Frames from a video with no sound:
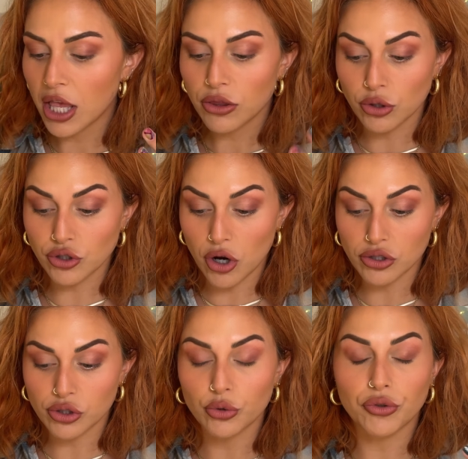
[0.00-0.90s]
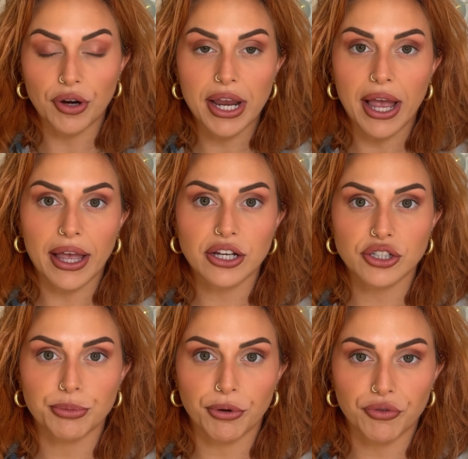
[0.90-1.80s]
Those are also great. I
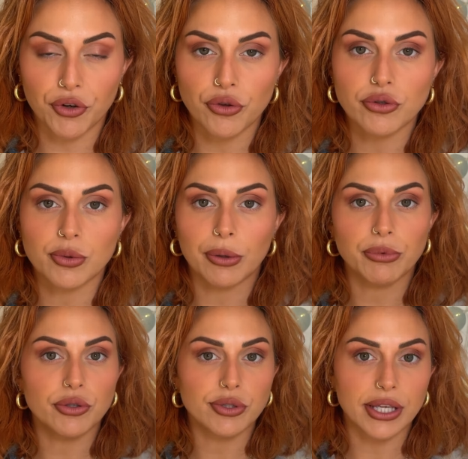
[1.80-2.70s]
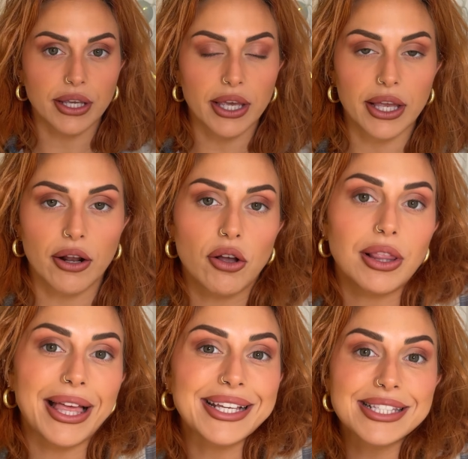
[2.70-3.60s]
actually prefer those when I'm using it on
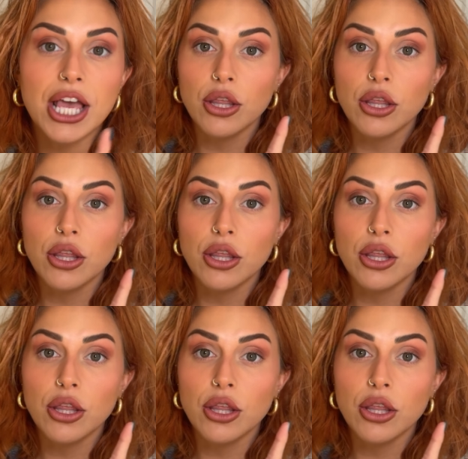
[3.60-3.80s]
clients.